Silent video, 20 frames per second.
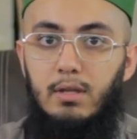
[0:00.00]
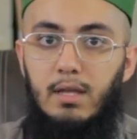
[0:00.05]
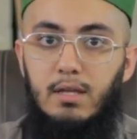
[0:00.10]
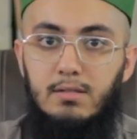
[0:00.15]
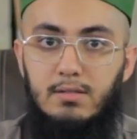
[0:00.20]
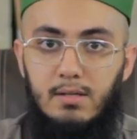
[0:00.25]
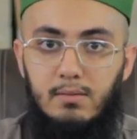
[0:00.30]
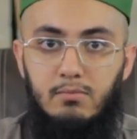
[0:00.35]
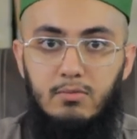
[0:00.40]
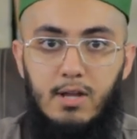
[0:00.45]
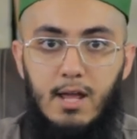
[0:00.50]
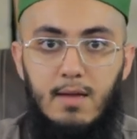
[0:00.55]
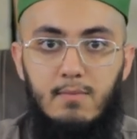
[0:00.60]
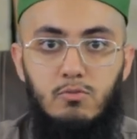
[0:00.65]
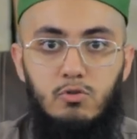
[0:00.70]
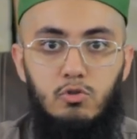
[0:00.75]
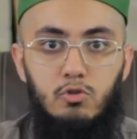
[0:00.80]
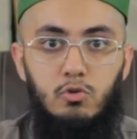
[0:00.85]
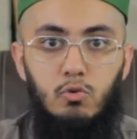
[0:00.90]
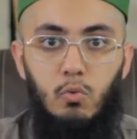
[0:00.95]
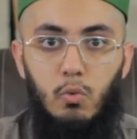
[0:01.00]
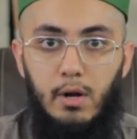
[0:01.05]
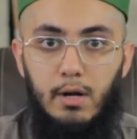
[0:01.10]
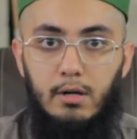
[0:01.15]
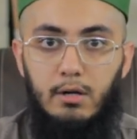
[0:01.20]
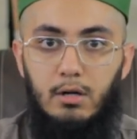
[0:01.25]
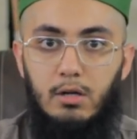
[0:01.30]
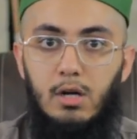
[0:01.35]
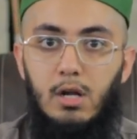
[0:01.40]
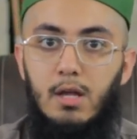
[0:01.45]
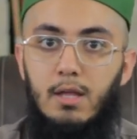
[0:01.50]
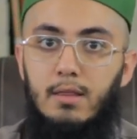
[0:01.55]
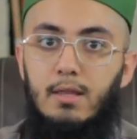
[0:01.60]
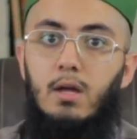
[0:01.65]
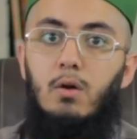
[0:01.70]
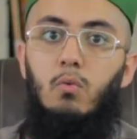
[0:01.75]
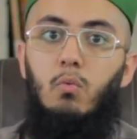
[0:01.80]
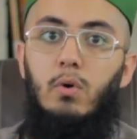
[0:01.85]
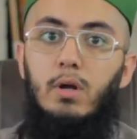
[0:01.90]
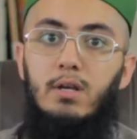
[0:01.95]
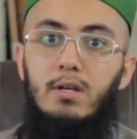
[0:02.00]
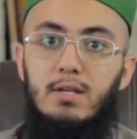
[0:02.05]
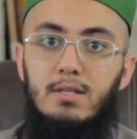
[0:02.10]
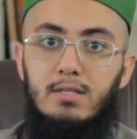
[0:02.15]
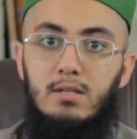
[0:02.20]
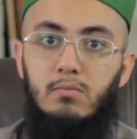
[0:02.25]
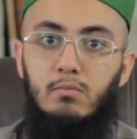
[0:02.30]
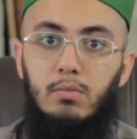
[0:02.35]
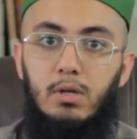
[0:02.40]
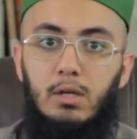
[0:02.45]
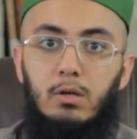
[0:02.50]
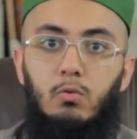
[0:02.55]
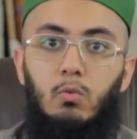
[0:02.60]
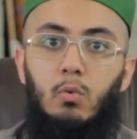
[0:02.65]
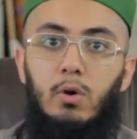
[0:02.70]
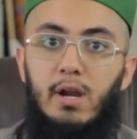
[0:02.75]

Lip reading: they sometimes do wonder that what does it mean?